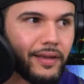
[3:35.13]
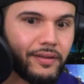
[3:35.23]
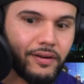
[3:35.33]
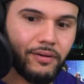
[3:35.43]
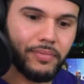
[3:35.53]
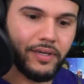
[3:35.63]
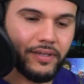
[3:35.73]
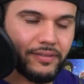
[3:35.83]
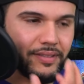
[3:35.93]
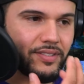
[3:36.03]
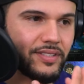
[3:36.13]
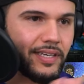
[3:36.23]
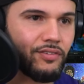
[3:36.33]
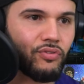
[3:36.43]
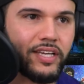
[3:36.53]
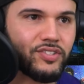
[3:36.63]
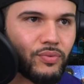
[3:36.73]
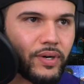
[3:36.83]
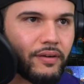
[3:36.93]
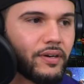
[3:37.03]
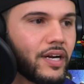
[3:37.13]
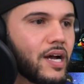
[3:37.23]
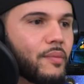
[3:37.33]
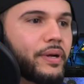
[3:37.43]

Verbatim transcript: you know, uh, she's eating rice or whatever.